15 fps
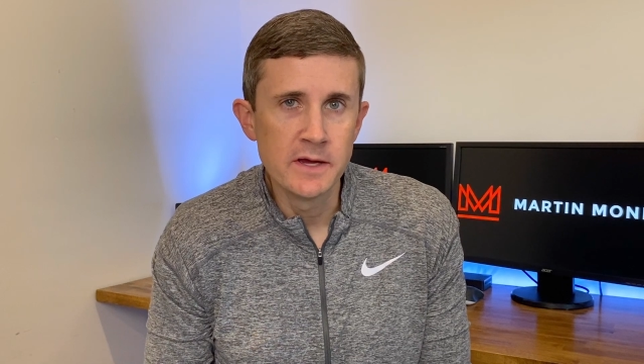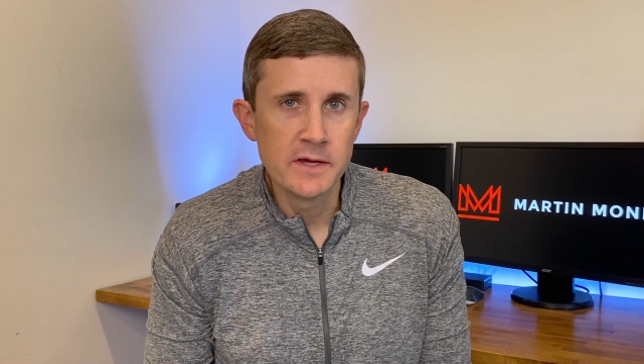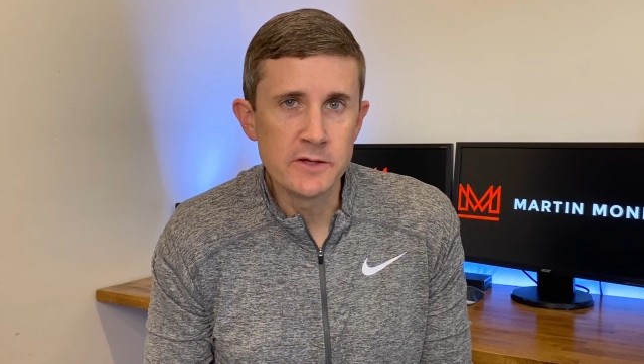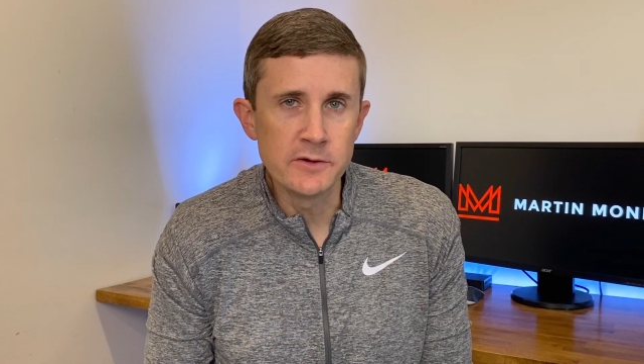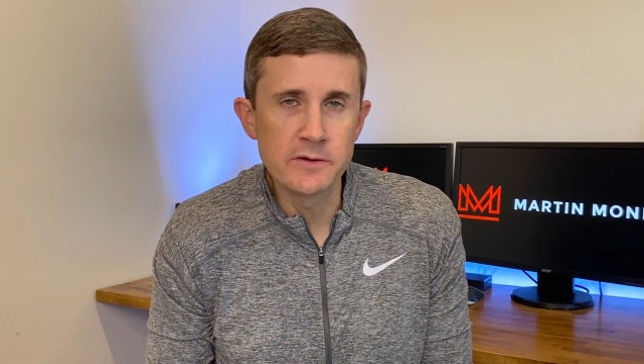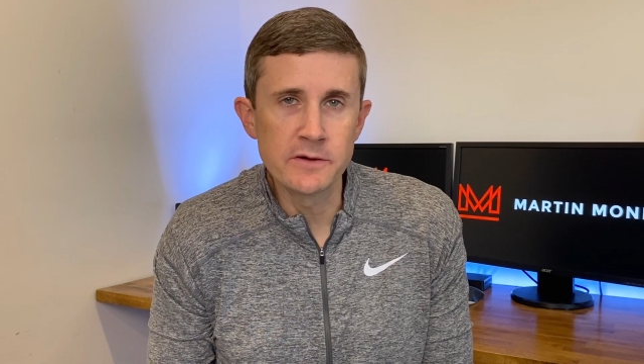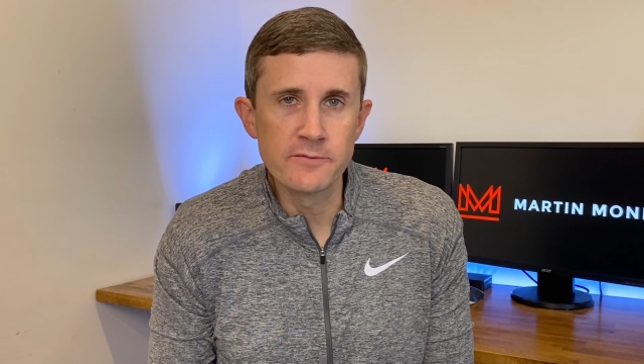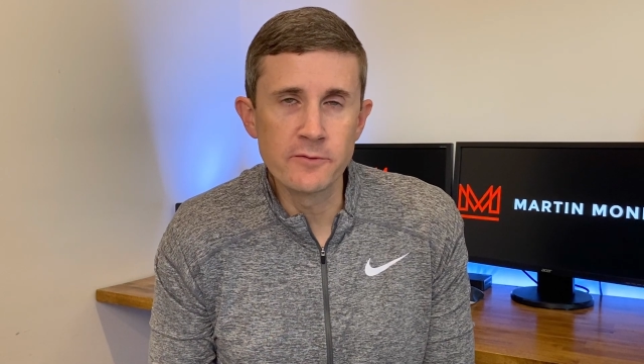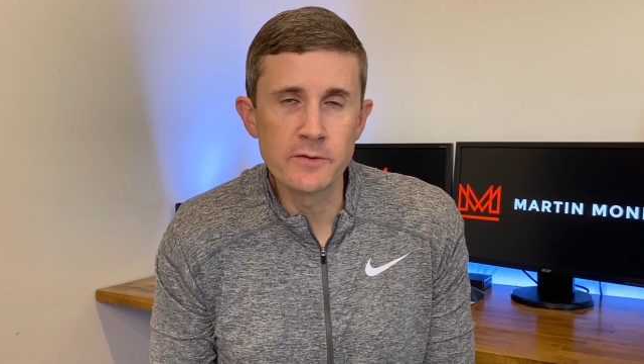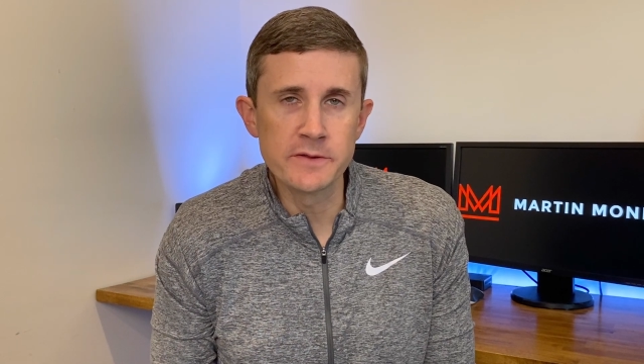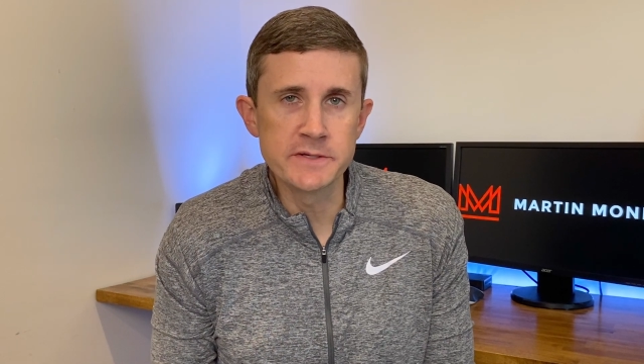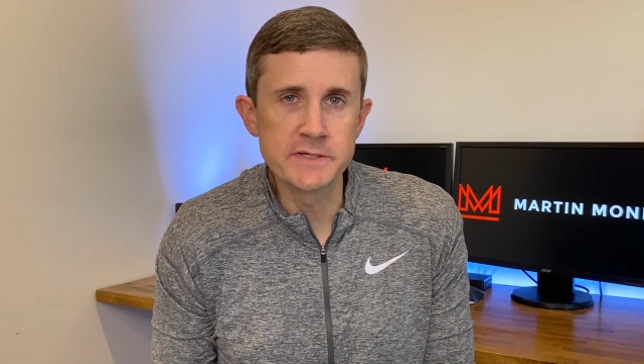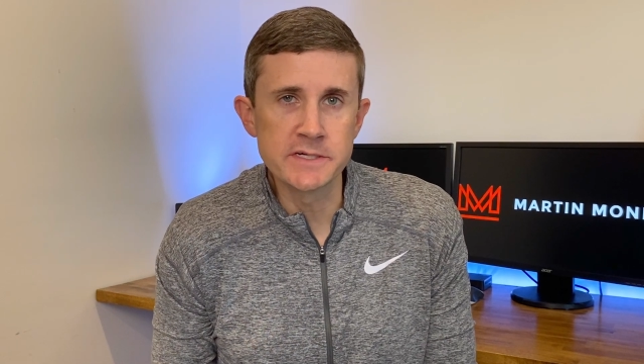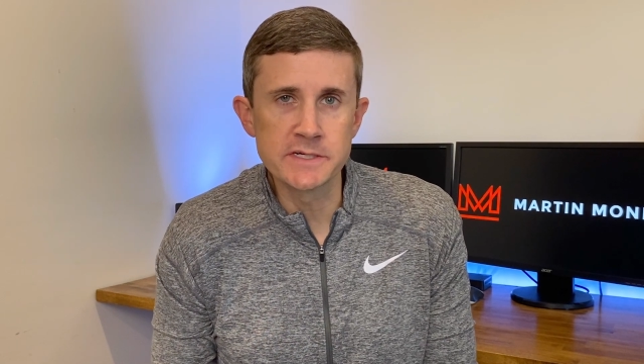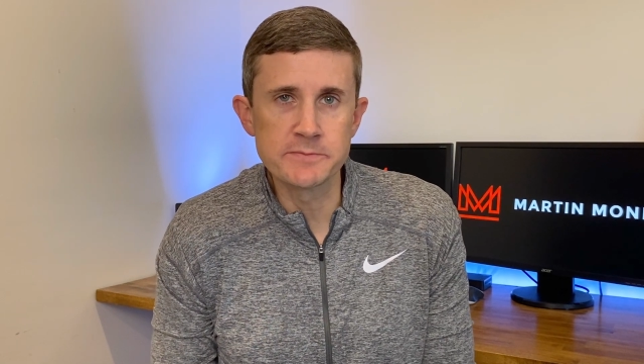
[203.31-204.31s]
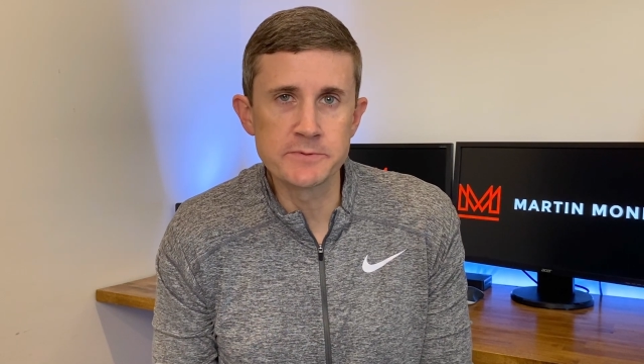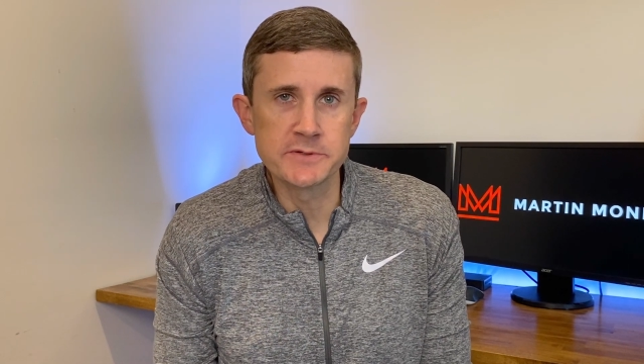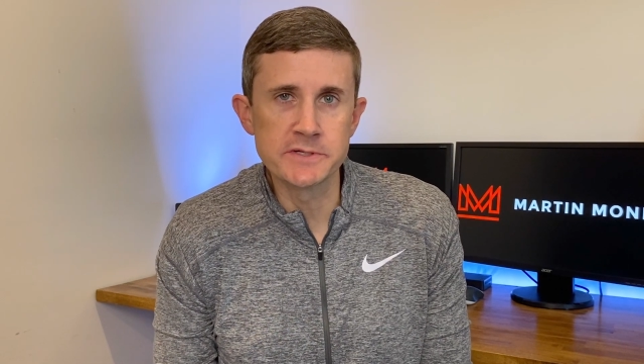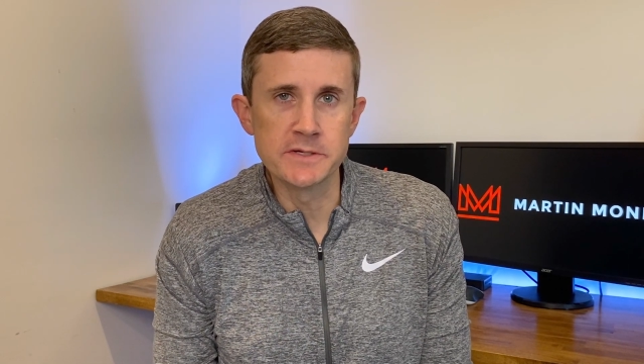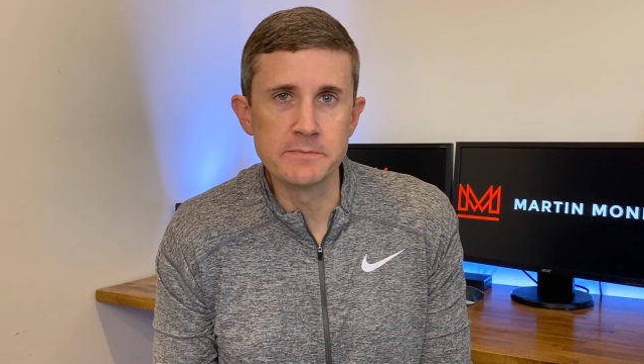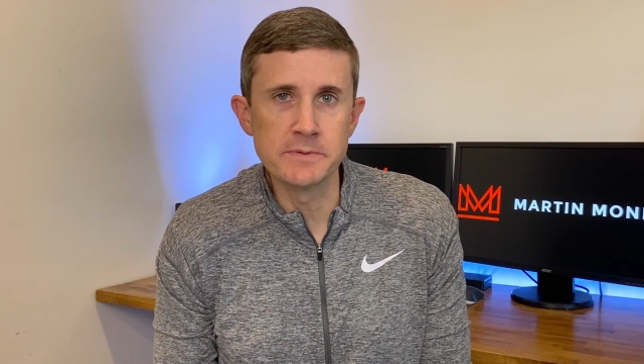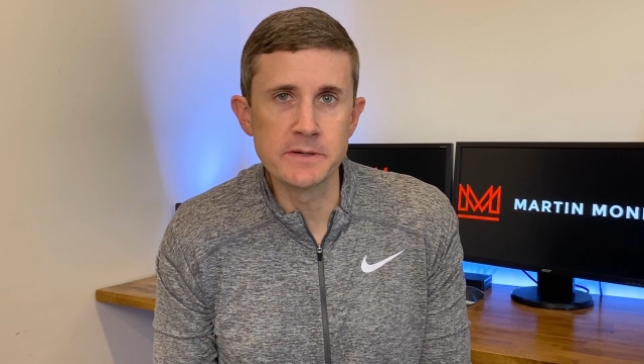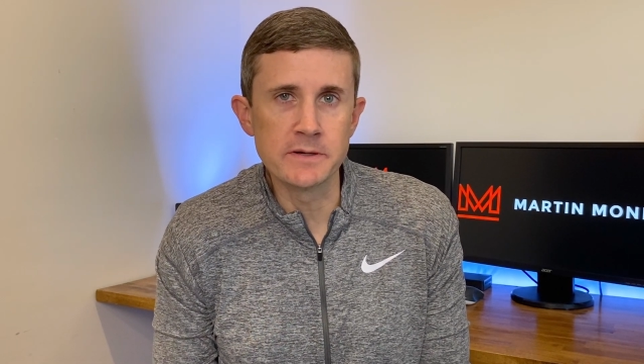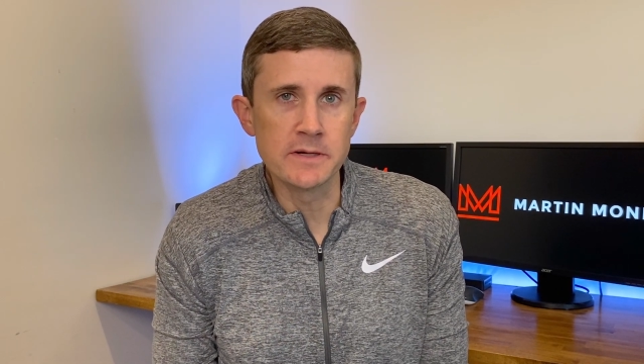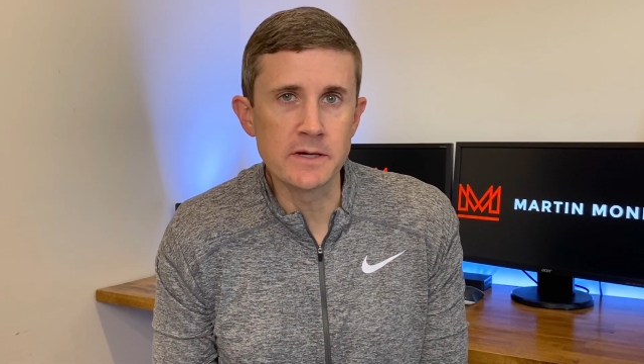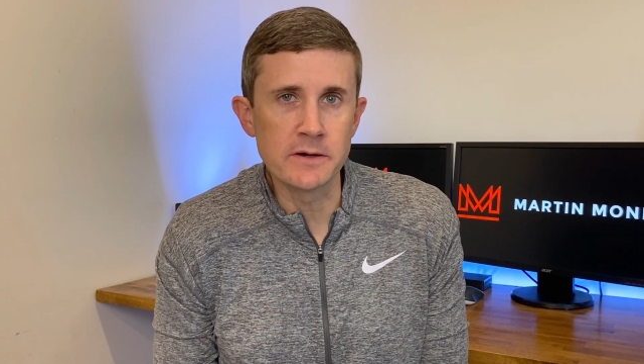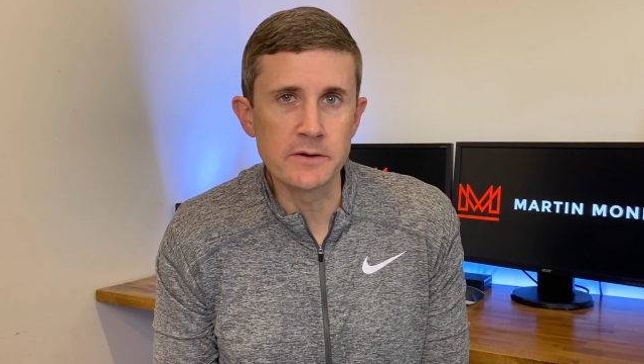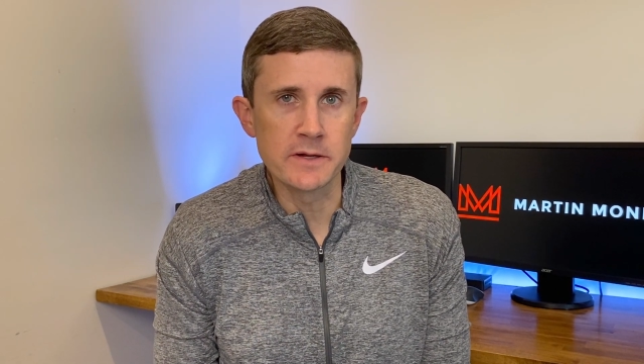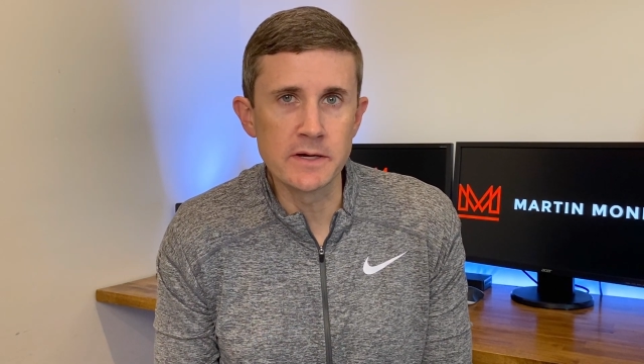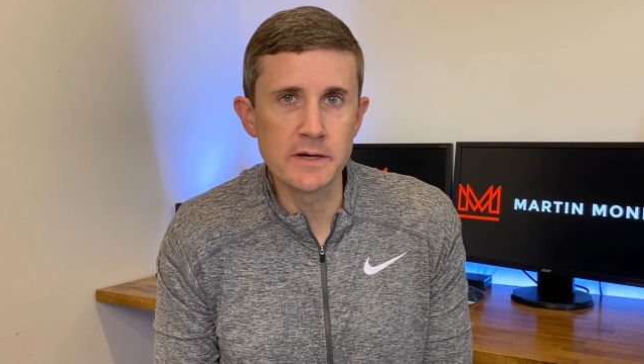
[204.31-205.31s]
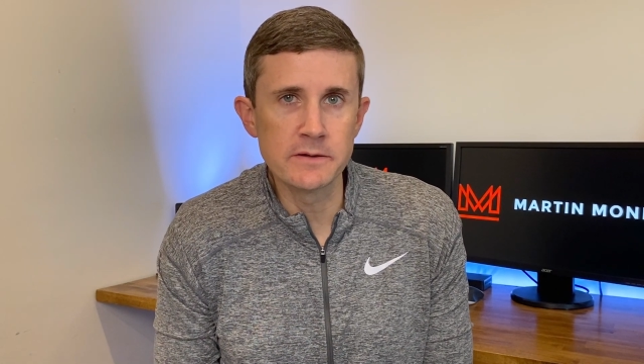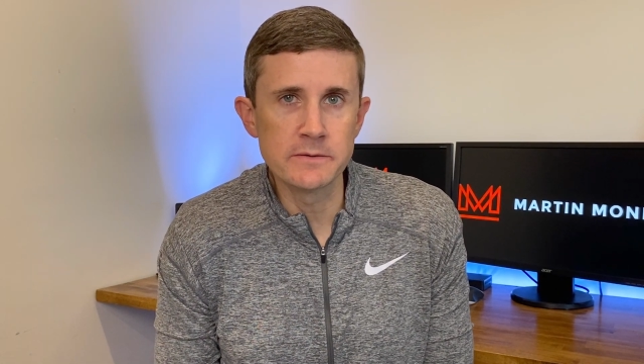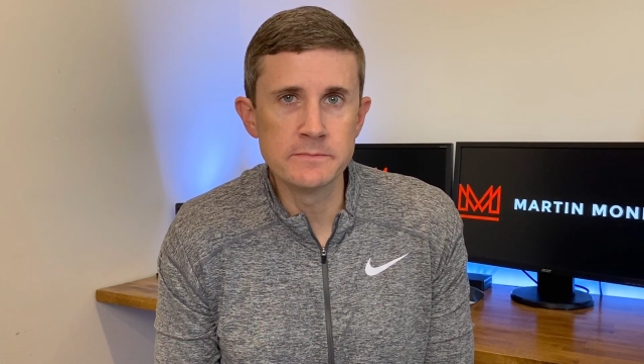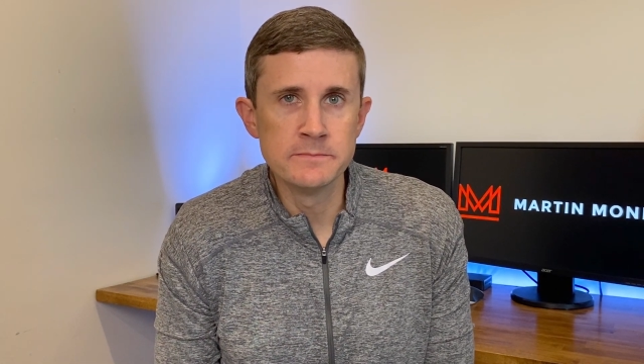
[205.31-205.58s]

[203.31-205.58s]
you can avoid the 6% penalty altogether.